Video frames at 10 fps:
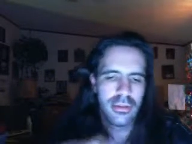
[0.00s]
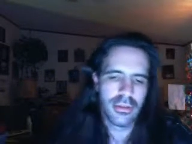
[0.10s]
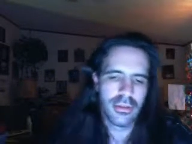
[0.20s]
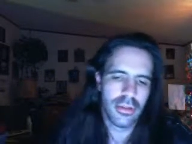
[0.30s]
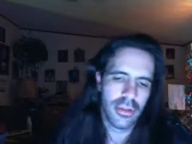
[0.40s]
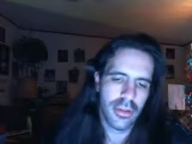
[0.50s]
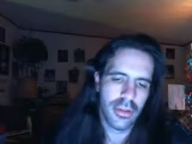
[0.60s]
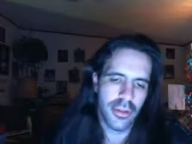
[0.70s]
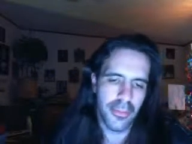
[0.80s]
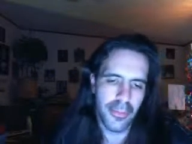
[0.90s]

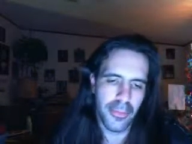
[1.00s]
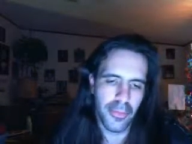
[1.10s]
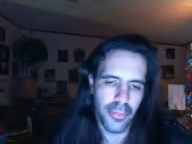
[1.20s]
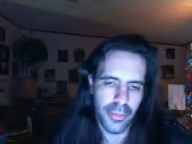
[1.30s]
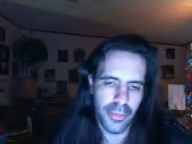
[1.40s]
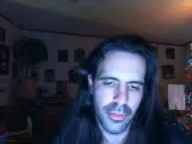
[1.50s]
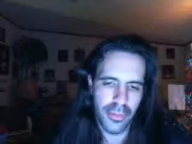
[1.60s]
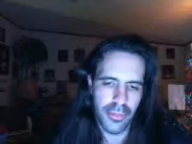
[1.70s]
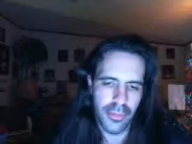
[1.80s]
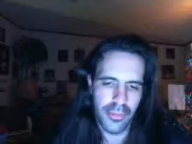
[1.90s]

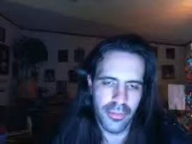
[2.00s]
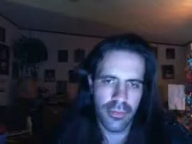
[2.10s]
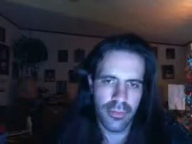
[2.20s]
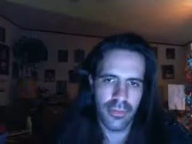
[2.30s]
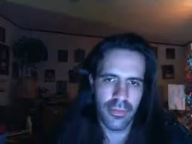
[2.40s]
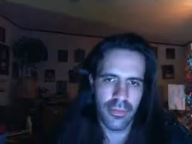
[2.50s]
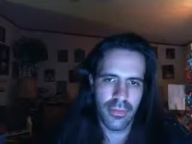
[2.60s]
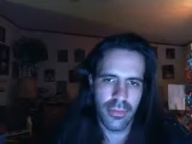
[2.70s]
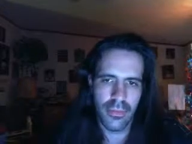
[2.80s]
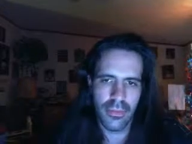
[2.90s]

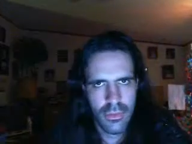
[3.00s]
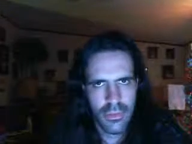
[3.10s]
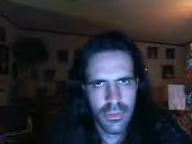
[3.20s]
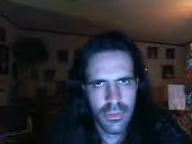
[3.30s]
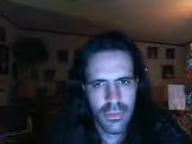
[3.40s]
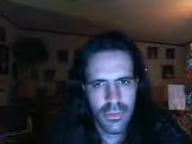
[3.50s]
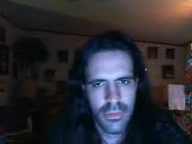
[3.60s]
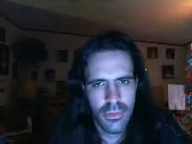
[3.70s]
(silence)